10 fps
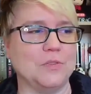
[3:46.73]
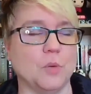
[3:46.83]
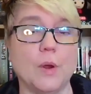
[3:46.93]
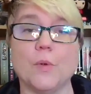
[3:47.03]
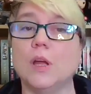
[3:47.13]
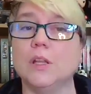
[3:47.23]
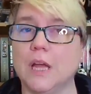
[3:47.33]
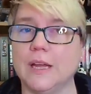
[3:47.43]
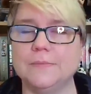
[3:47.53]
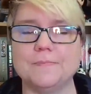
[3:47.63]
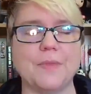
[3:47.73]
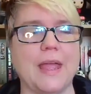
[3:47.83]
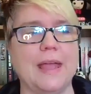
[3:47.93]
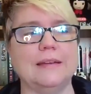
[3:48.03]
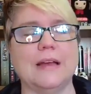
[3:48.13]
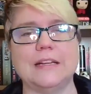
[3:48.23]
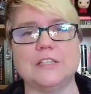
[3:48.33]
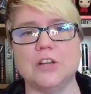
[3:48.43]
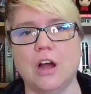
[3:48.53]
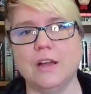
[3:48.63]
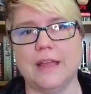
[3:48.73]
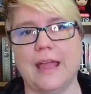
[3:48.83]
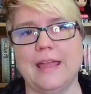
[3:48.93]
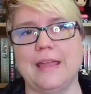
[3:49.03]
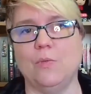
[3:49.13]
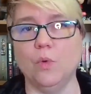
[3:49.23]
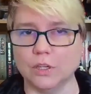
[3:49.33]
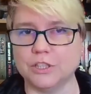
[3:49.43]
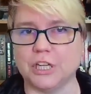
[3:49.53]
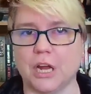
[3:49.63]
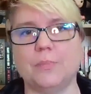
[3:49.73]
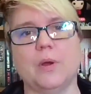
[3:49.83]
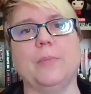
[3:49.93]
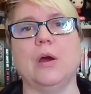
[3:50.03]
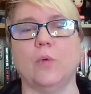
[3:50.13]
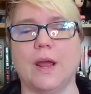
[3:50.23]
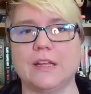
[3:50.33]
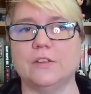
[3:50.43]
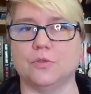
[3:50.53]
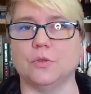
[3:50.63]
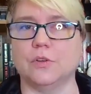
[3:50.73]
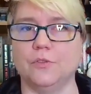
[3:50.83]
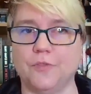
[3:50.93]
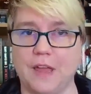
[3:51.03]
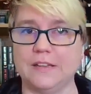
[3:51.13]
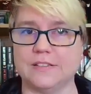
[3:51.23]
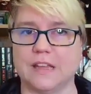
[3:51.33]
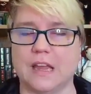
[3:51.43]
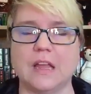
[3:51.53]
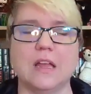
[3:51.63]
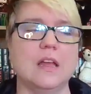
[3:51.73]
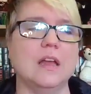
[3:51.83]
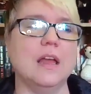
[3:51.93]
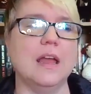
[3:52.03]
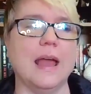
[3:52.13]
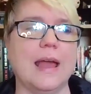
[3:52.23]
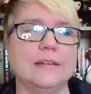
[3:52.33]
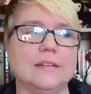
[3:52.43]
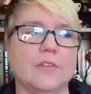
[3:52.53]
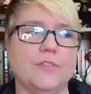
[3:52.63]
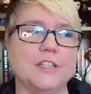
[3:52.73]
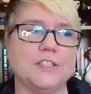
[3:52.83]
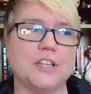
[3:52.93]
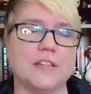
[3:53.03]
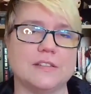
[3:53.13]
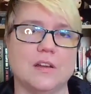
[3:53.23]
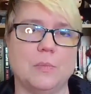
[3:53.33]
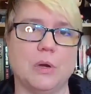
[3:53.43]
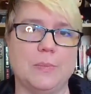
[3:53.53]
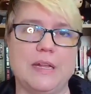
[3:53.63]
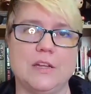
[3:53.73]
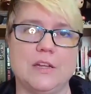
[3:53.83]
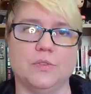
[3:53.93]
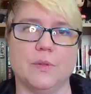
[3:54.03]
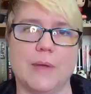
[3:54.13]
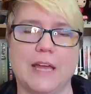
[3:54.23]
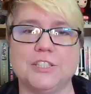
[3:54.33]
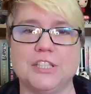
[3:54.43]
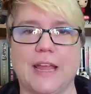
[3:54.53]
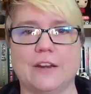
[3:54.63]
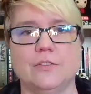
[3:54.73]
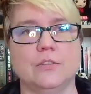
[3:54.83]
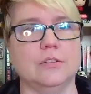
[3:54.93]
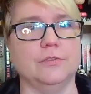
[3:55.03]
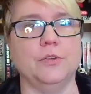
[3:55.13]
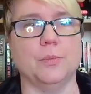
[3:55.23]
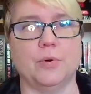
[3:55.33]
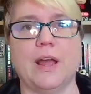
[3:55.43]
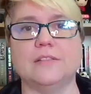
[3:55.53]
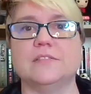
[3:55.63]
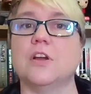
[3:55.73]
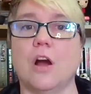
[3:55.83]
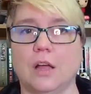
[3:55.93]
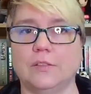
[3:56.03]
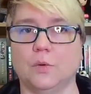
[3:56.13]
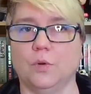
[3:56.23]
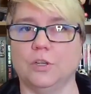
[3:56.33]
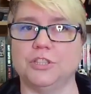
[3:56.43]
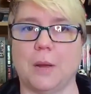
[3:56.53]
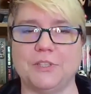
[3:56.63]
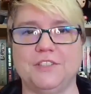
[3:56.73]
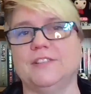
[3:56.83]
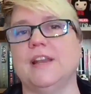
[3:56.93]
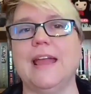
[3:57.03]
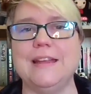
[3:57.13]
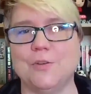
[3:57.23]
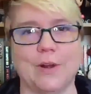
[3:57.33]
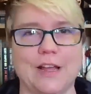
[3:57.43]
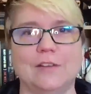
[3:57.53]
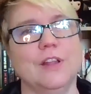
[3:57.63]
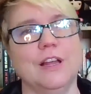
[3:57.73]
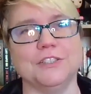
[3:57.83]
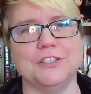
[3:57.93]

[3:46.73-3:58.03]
So we were online and I taught a workshop about writing historical fantasy. And Francesca Barbini, who's the managing editor of Luna Press, caught the workshop and she said, hey, do you want to have lunch?